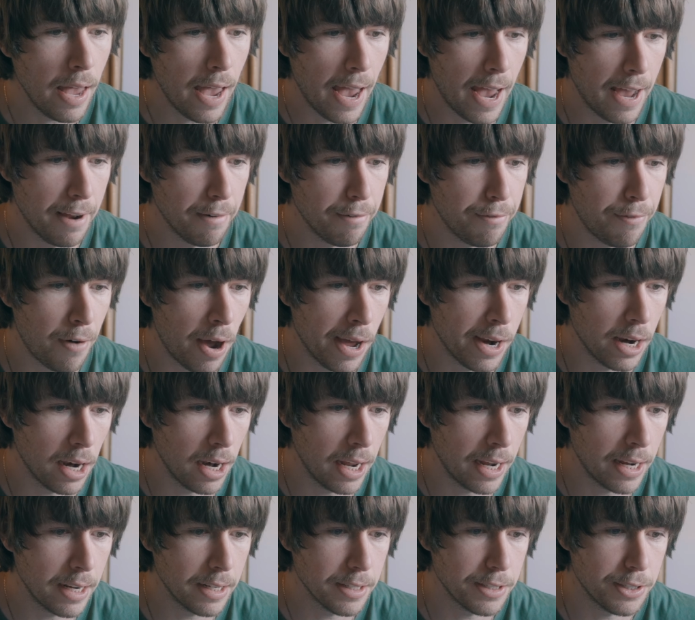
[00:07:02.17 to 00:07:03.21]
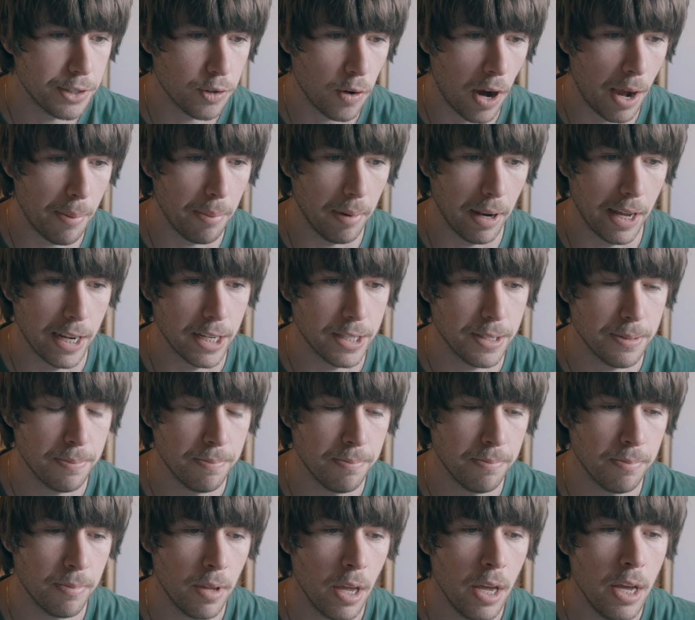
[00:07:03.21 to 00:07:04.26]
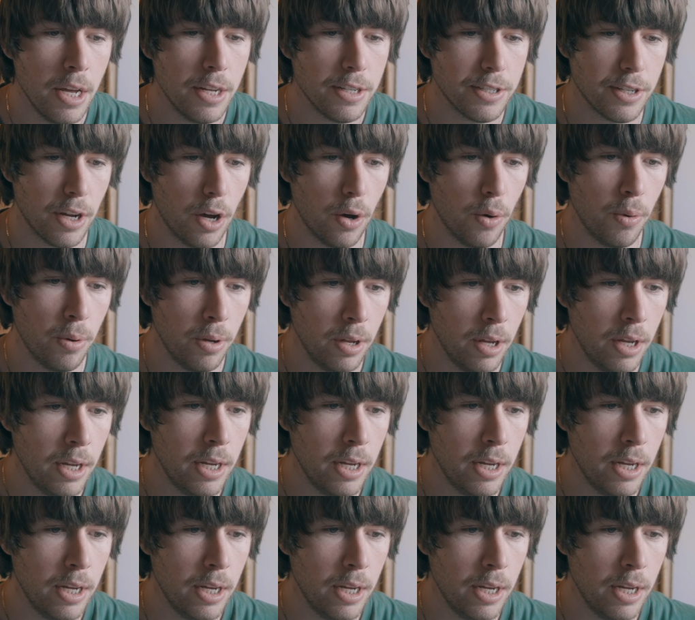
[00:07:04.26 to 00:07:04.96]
And finally, scrape less. So